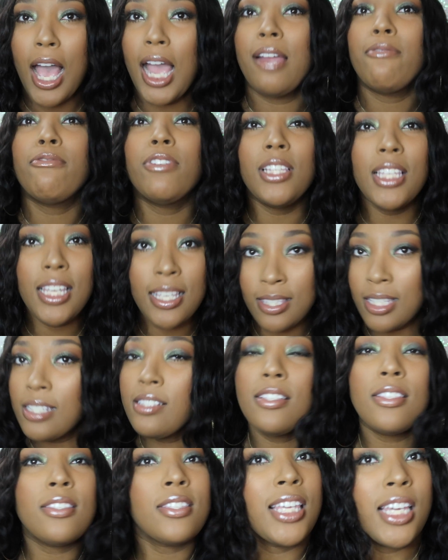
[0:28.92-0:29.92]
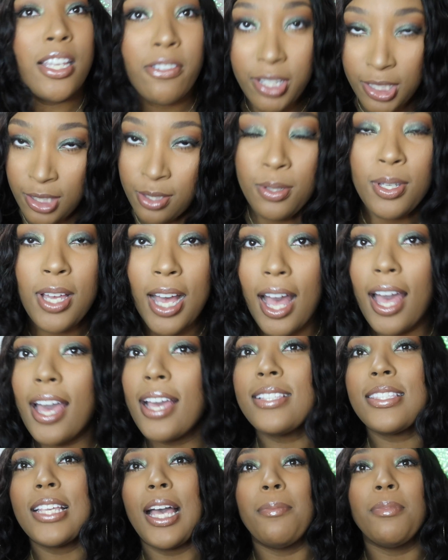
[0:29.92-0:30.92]
I'm releasing the secret to you
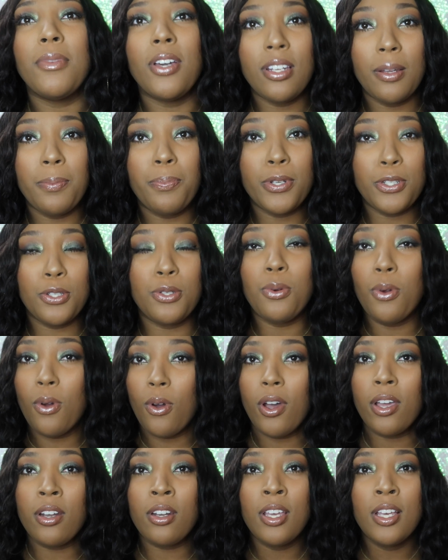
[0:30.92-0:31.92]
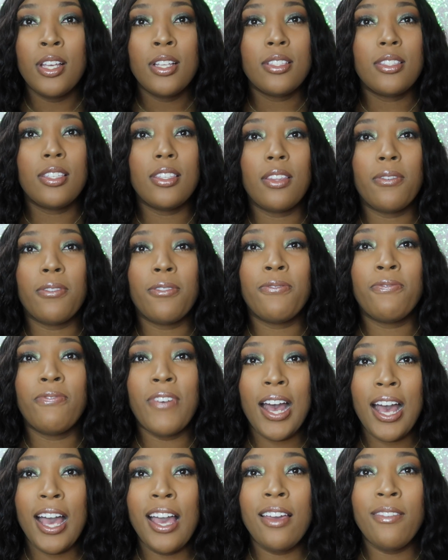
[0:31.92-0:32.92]
guys. I'm gonna put you on to the
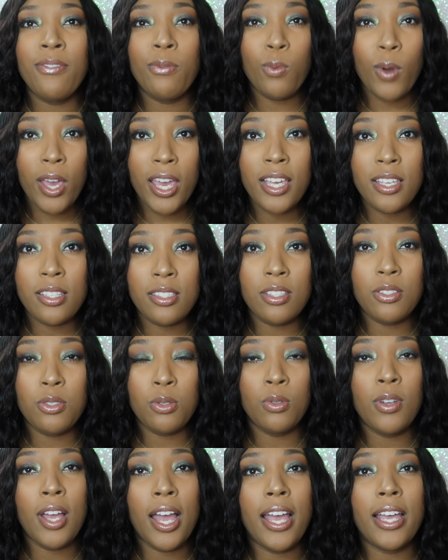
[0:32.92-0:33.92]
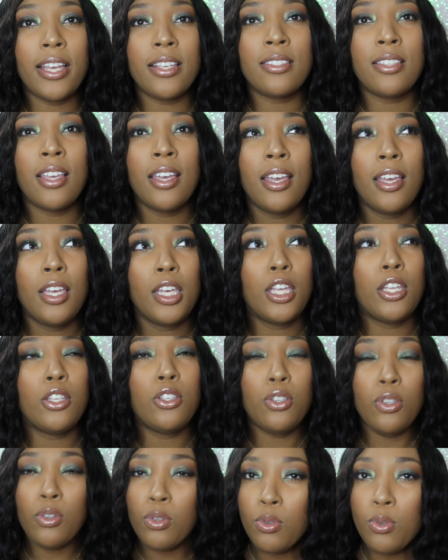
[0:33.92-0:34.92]
5 ways that you guys
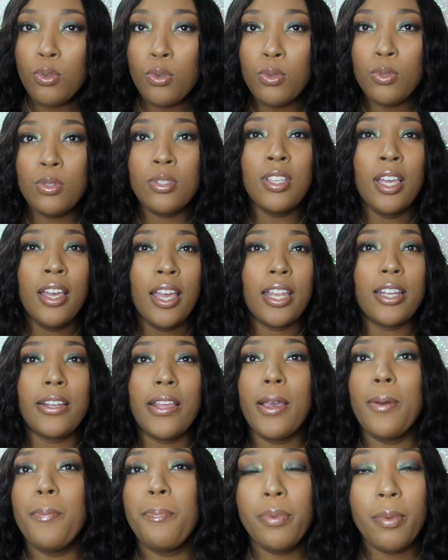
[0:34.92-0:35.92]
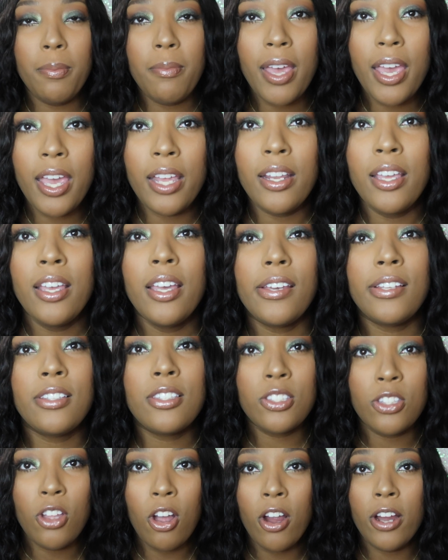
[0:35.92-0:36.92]
can use and implement and
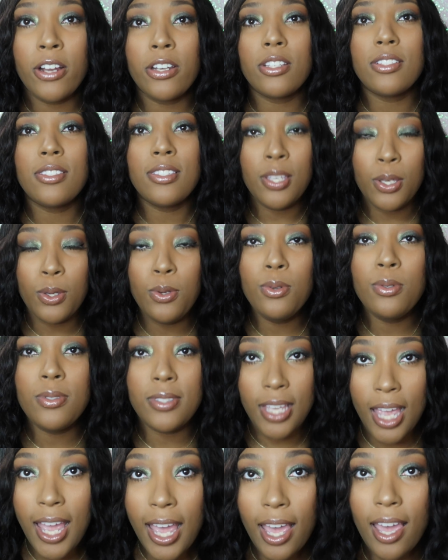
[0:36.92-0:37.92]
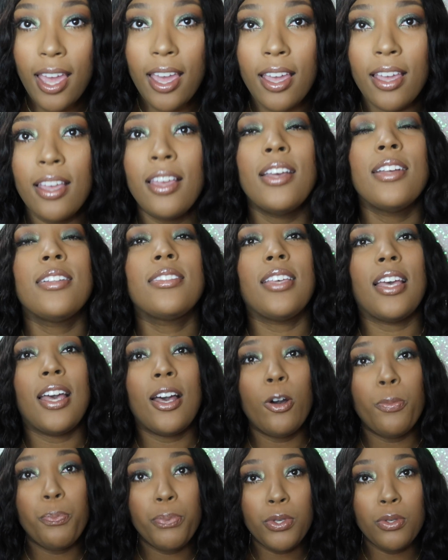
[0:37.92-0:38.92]
start today to
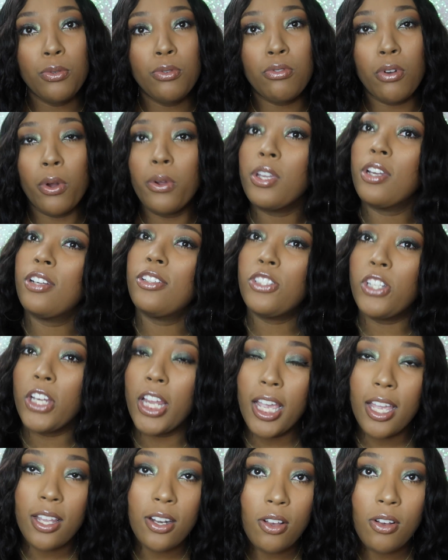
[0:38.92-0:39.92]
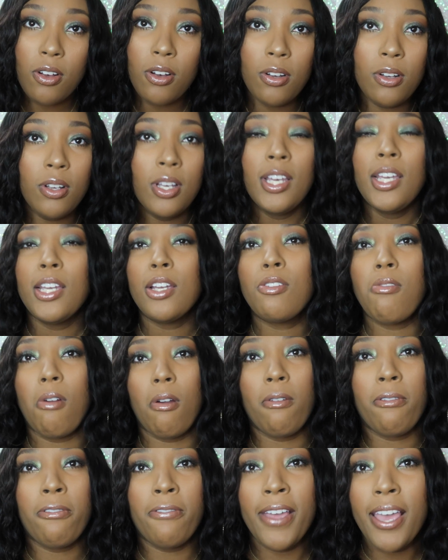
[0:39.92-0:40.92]
help you grow your channel,
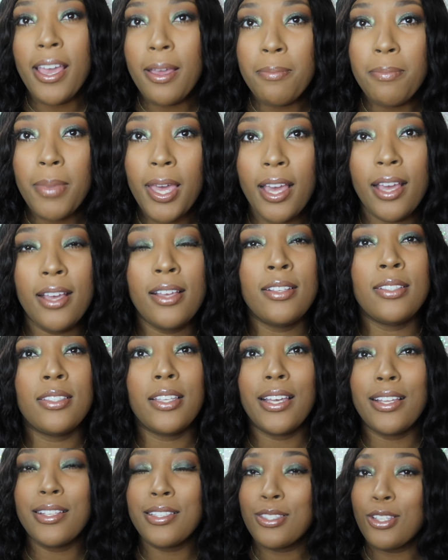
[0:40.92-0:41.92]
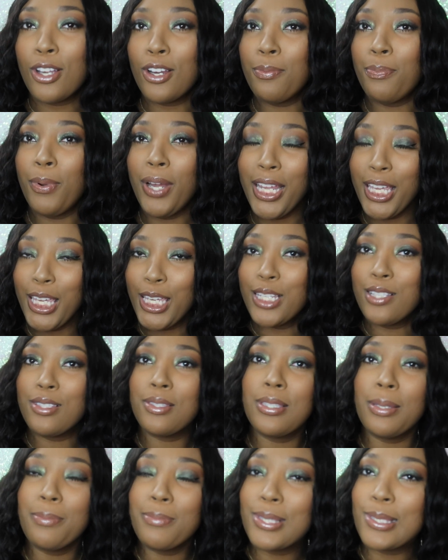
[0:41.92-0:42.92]
grow a fan base, and start bringing in
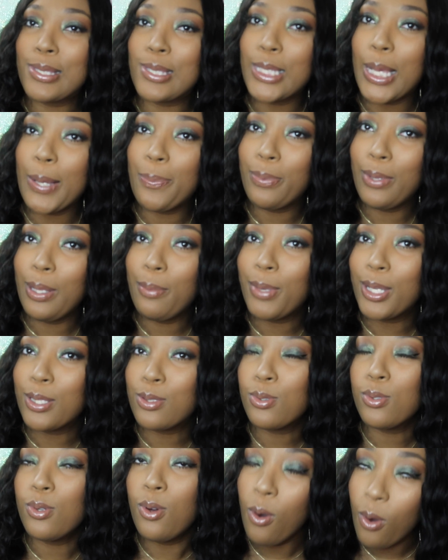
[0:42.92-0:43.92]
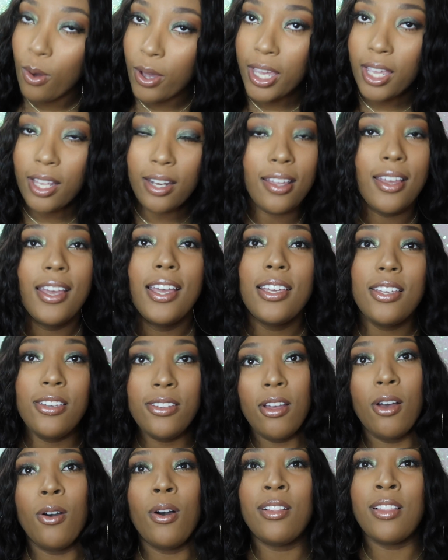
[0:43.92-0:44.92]
some supplemental coin.
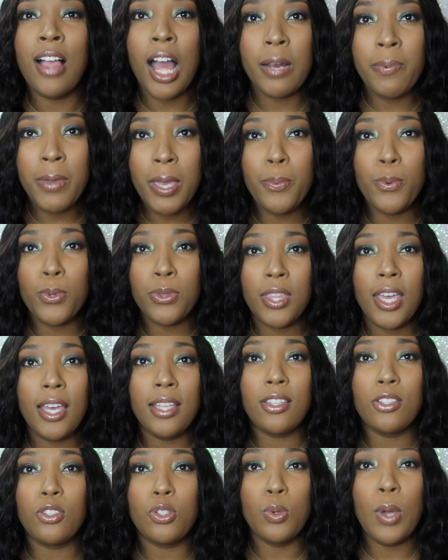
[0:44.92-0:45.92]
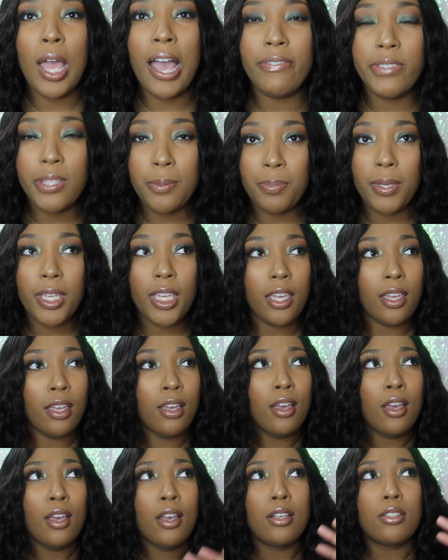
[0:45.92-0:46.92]
You know, a lot of people think that you have to be
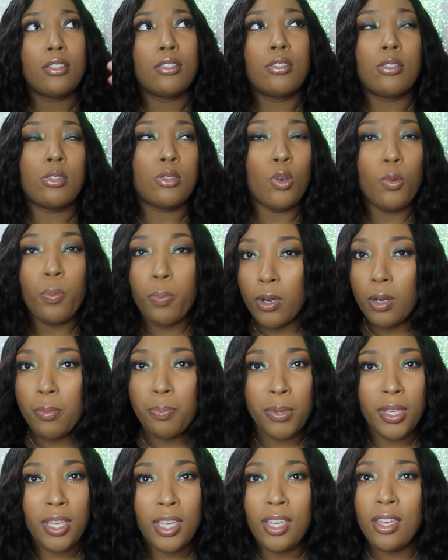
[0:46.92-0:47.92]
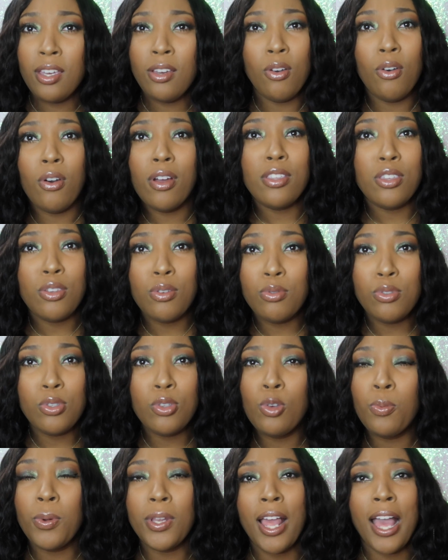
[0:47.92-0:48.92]
super big on
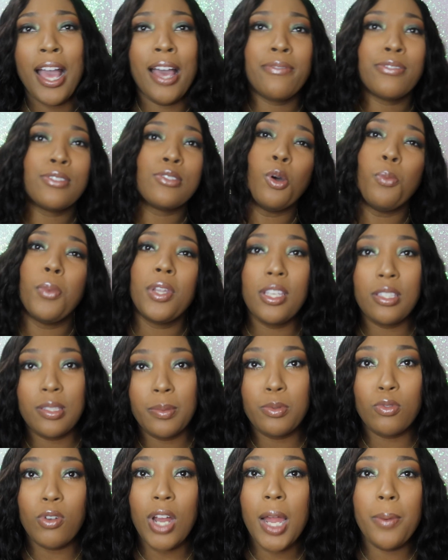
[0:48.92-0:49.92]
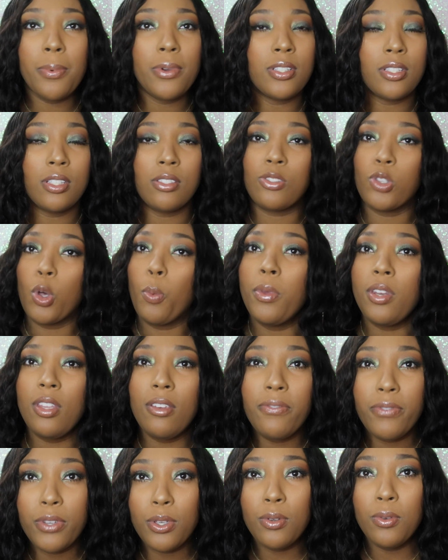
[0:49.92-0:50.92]
YouTube and have so many subscribers and so
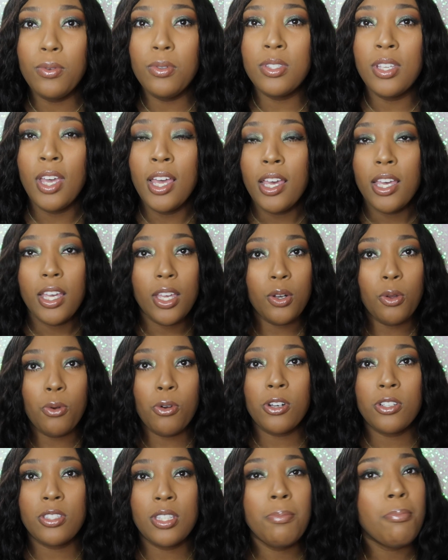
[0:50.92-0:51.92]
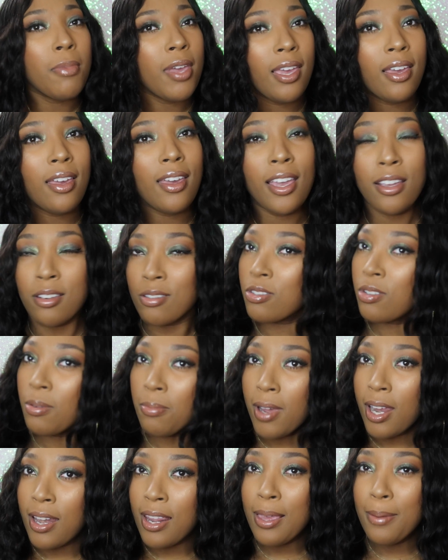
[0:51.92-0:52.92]
many views in order to make extra
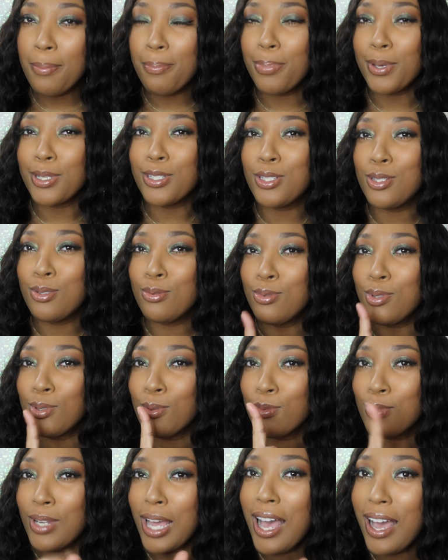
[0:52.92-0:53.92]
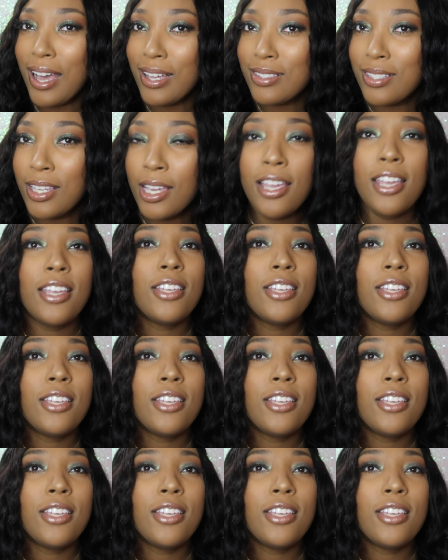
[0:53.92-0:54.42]
money, but you do not.